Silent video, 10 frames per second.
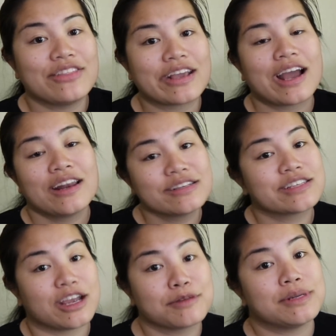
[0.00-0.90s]
They kind of
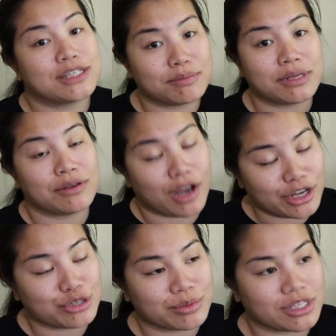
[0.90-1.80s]
scared me, to be
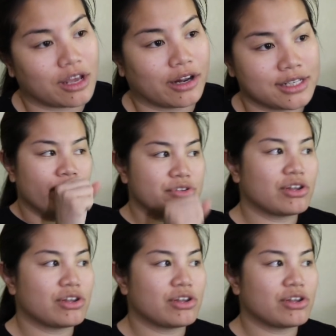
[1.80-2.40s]
100% honest.